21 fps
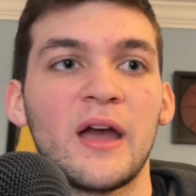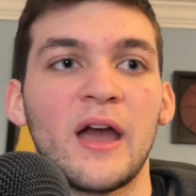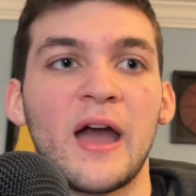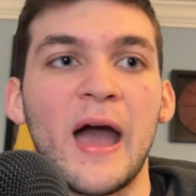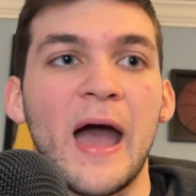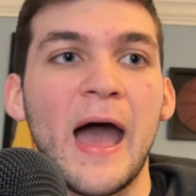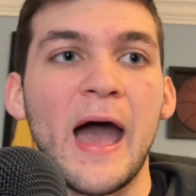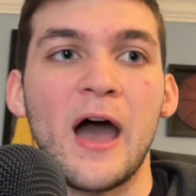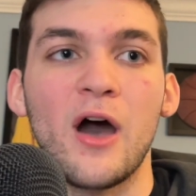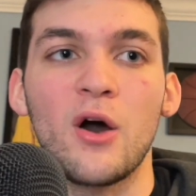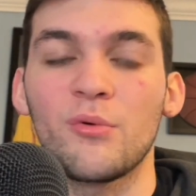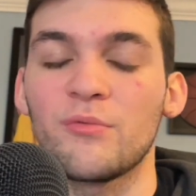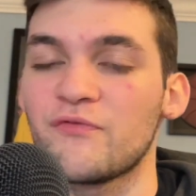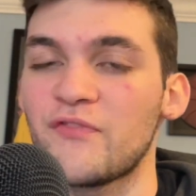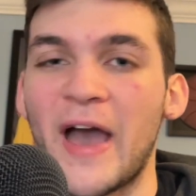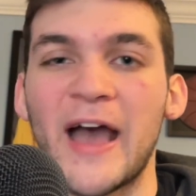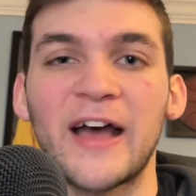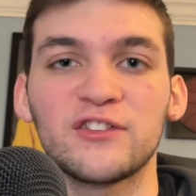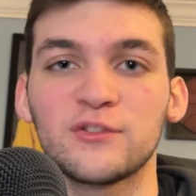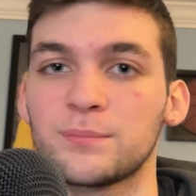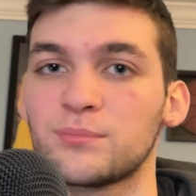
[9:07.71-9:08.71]
How
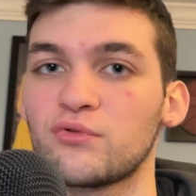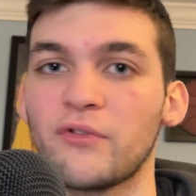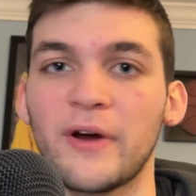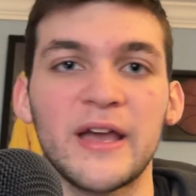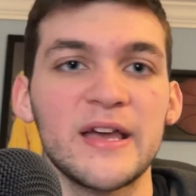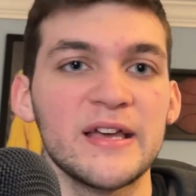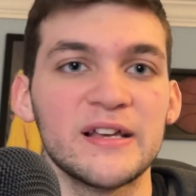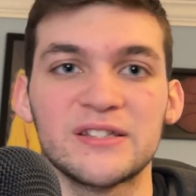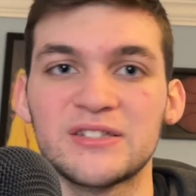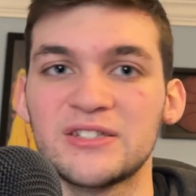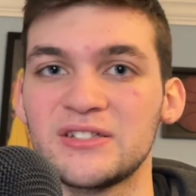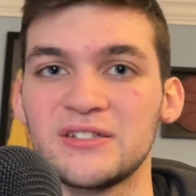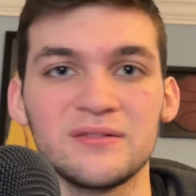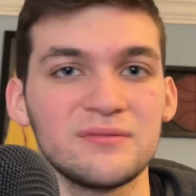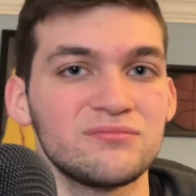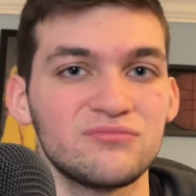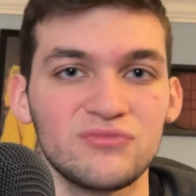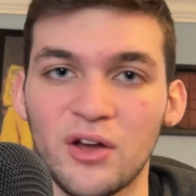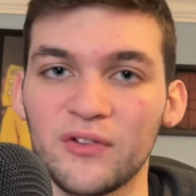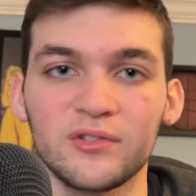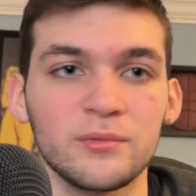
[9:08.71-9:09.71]
fast breaks,
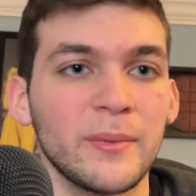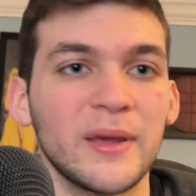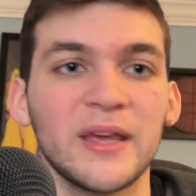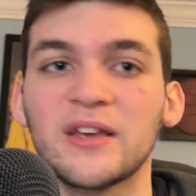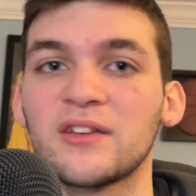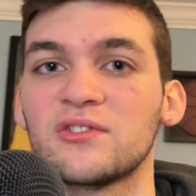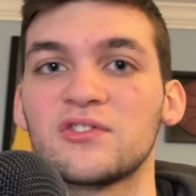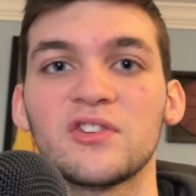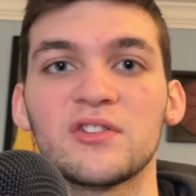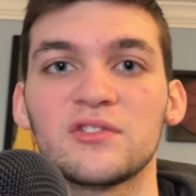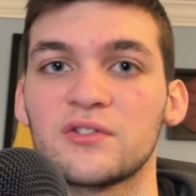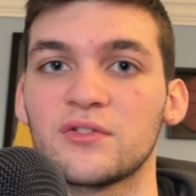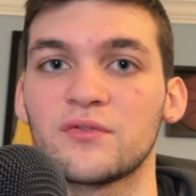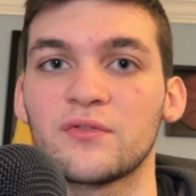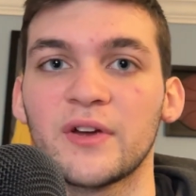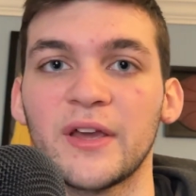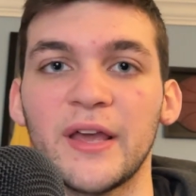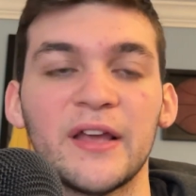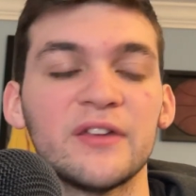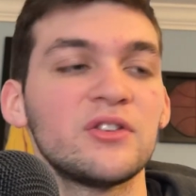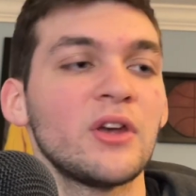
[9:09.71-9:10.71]
doesn't make consistent
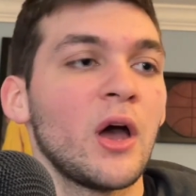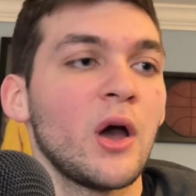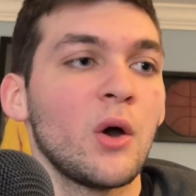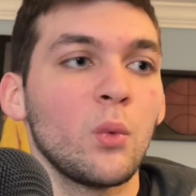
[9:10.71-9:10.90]
reads.